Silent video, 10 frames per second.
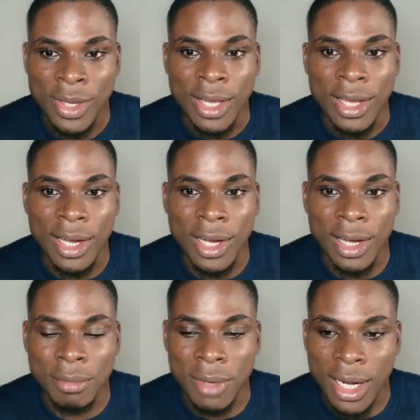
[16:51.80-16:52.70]

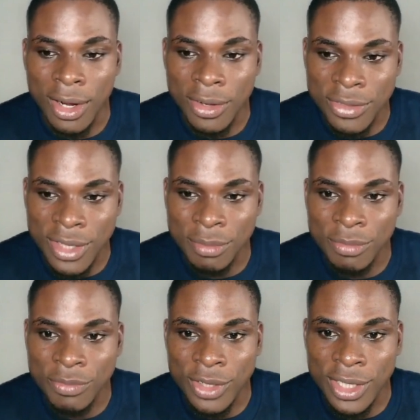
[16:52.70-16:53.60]
Our theme
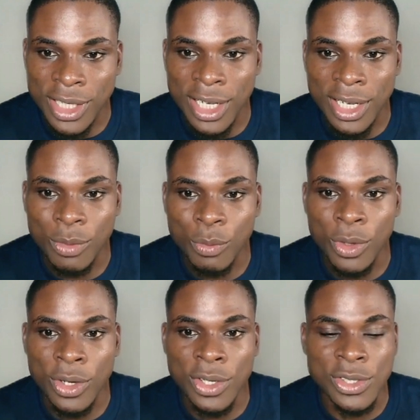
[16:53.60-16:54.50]
for the year
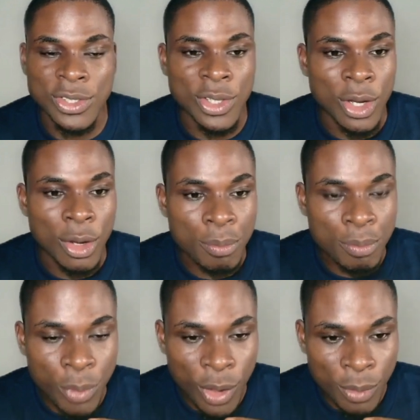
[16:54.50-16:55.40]
was
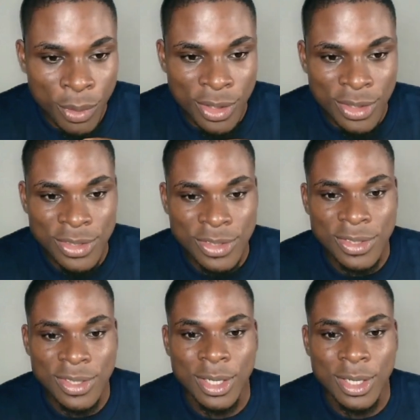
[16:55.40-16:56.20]
purpose